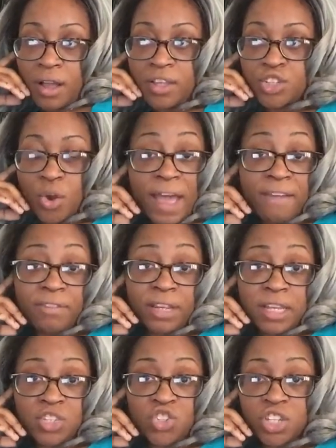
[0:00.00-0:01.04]
So
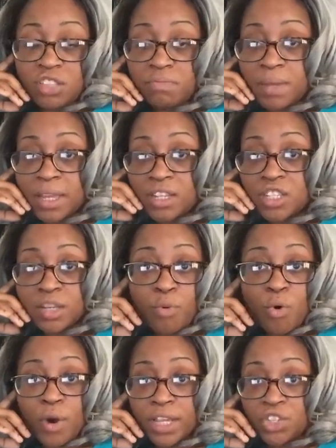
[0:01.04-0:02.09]
Evelyn, she's been
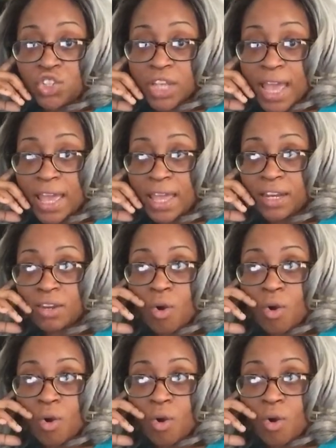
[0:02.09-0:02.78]
supporting Jen,